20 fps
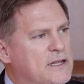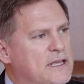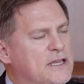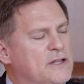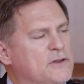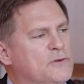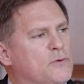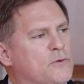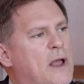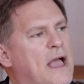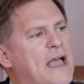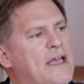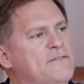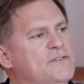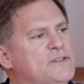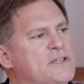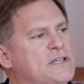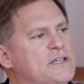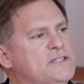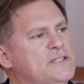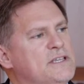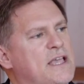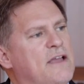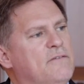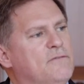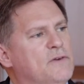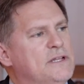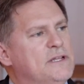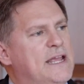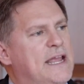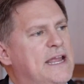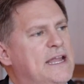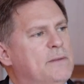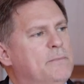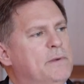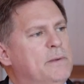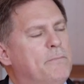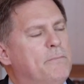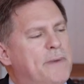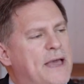It drives us every day to
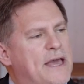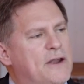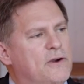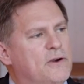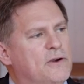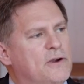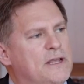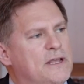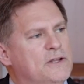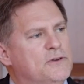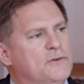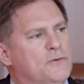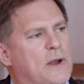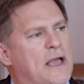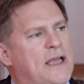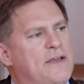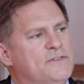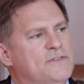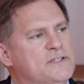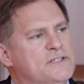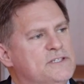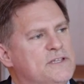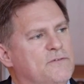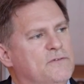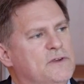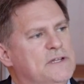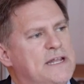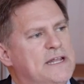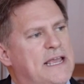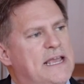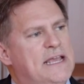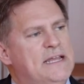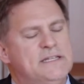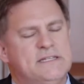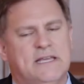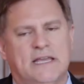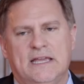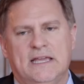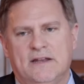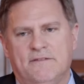be better. It drives us every day
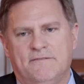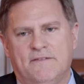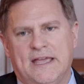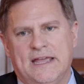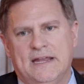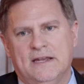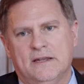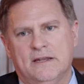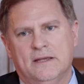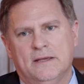to innovate